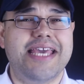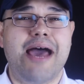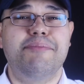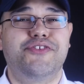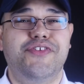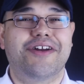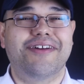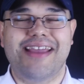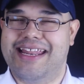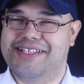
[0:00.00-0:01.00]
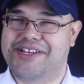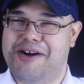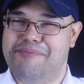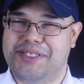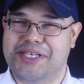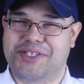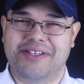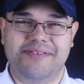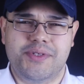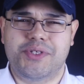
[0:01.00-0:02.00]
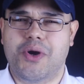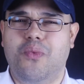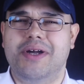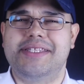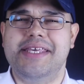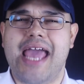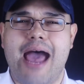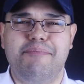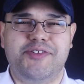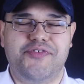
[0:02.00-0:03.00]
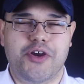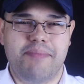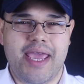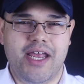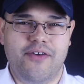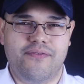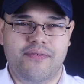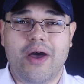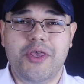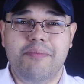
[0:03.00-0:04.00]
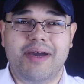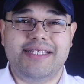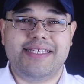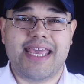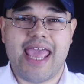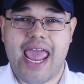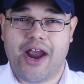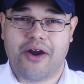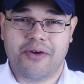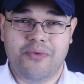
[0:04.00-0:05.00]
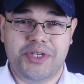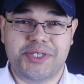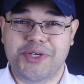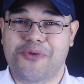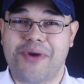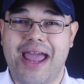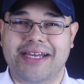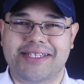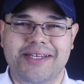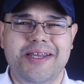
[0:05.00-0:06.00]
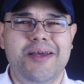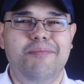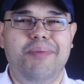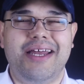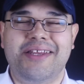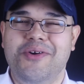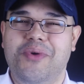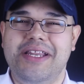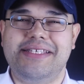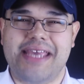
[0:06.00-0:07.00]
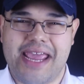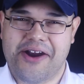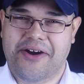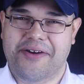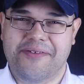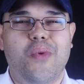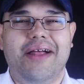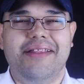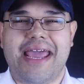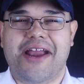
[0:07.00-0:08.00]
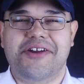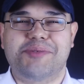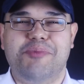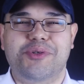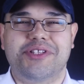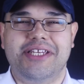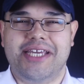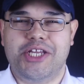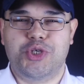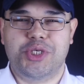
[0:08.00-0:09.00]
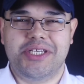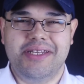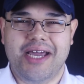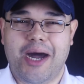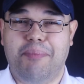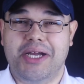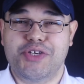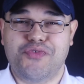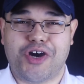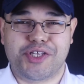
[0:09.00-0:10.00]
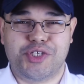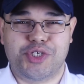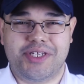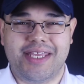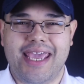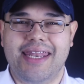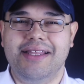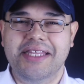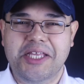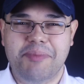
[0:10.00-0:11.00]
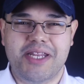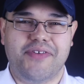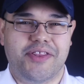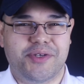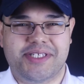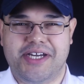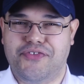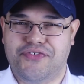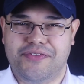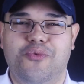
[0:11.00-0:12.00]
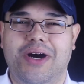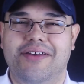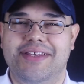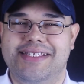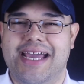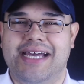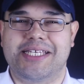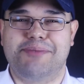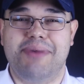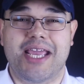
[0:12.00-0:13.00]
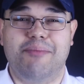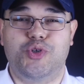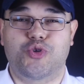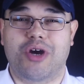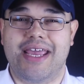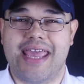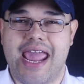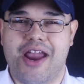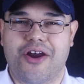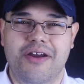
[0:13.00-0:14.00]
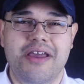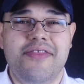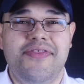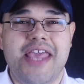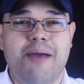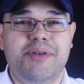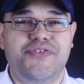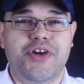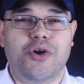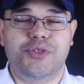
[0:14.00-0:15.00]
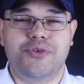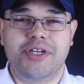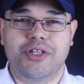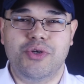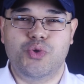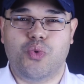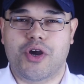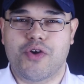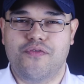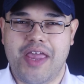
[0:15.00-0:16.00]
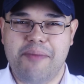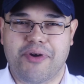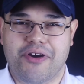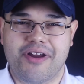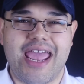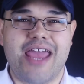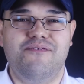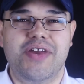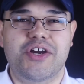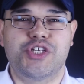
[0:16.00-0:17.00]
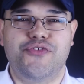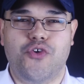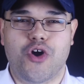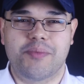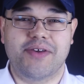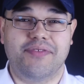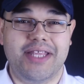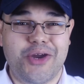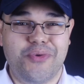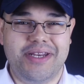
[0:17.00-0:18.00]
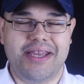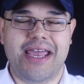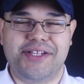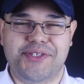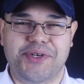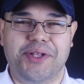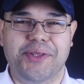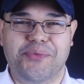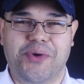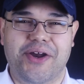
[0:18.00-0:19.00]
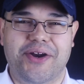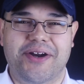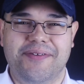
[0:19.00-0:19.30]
the atmosphere and its composition. So what's the atmosphere made of? Well, you might say air, which is correct. But what is air? Well, air is mostly nitrogen, a bunch of oxygen, and a little bit of other stuff. While these gases make up dry air, the atmosphere also includes water vapor and various forms of liquid and solid water.